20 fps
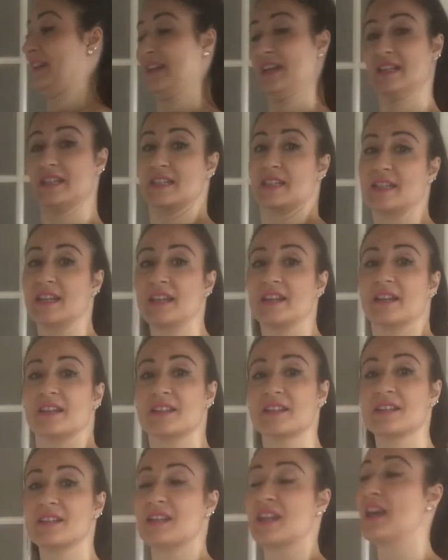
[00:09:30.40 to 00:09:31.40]

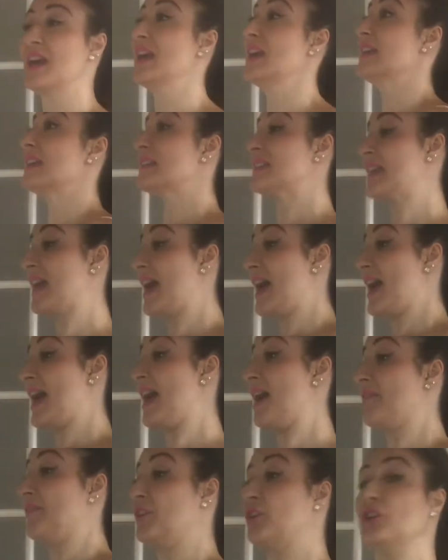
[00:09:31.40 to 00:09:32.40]
6,
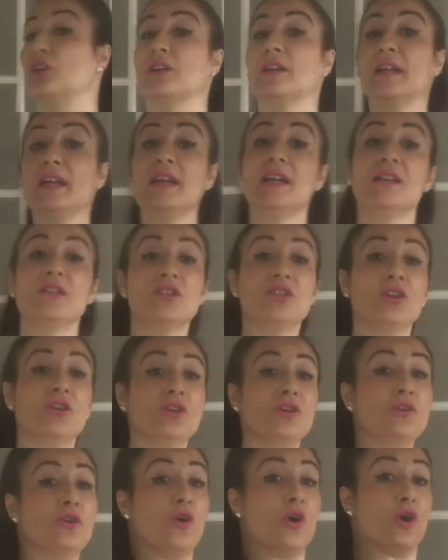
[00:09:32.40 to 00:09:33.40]
7, into
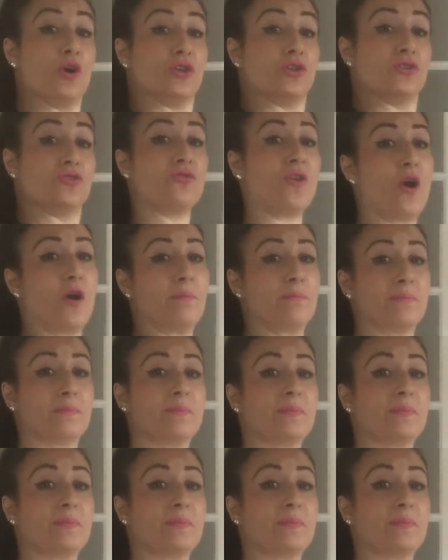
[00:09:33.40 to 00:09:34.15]
your drop,